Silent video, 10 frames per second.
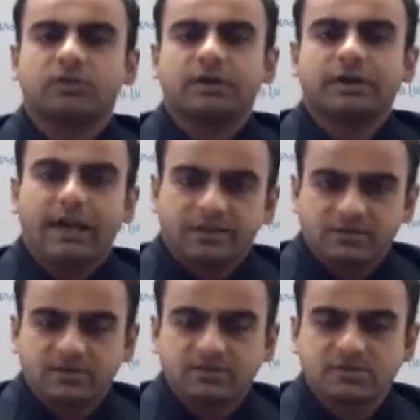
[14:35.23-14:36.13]

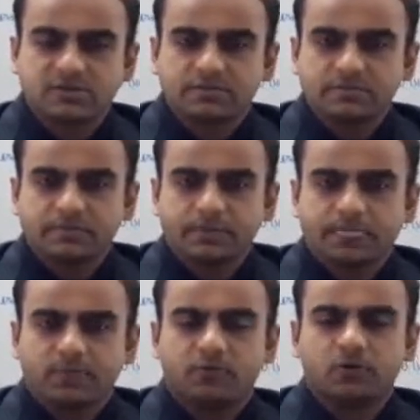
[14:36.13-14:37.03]
digest
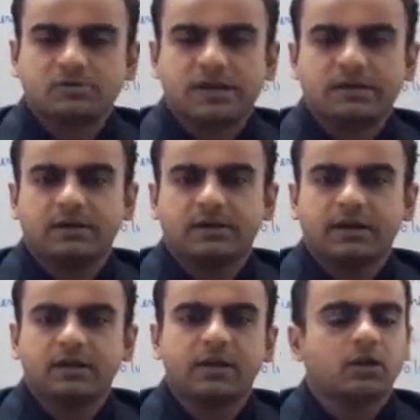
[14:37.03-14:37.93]
for standard
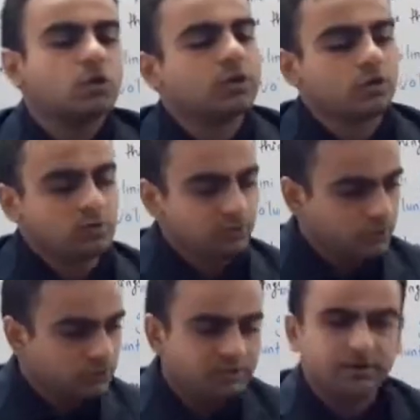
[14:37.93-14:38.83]
9, you can also
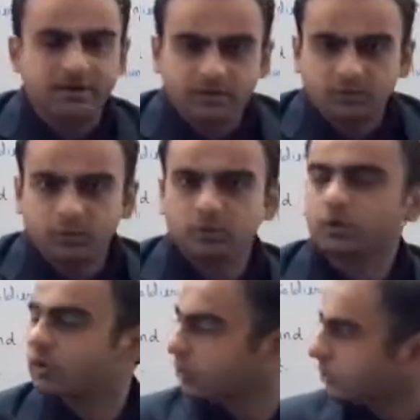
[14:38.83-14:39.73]
use our textbook,
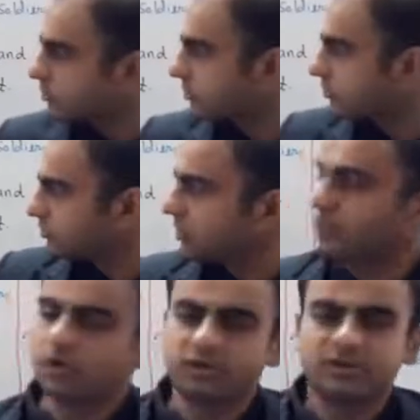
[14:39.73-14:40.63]
you can also use the
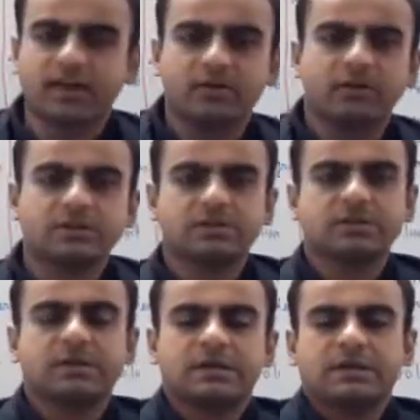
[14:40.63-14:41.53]
board that I have
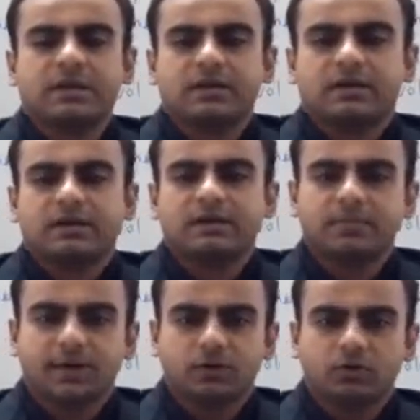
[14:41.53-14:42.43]
written, right?
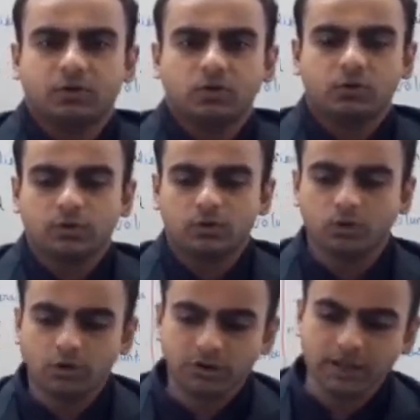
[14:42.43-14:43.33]
Depends on you. You do
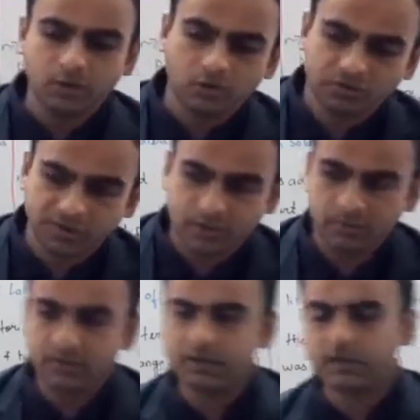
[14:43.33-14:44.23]
not have to send
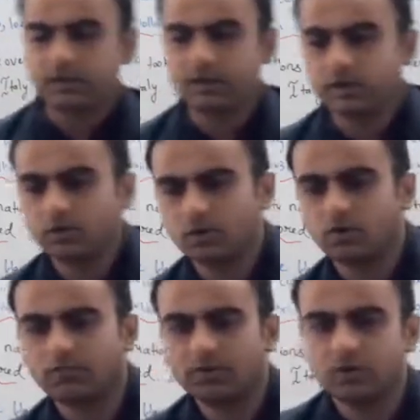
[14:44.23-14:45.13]
me regular
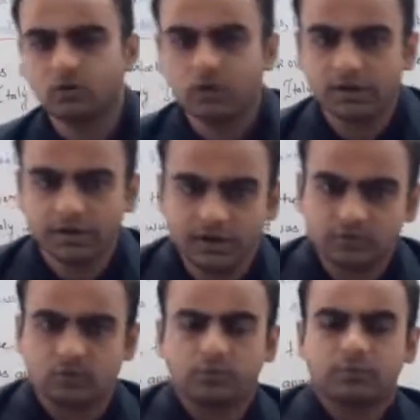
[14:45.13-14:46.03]
homework in Google
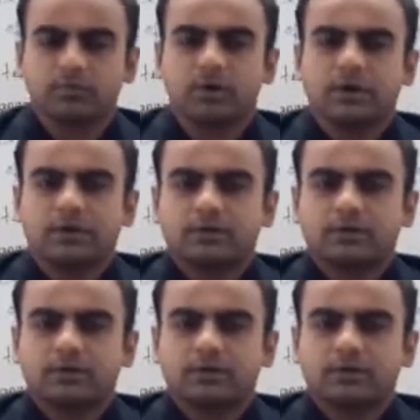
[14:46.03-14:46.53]
Classrooms, but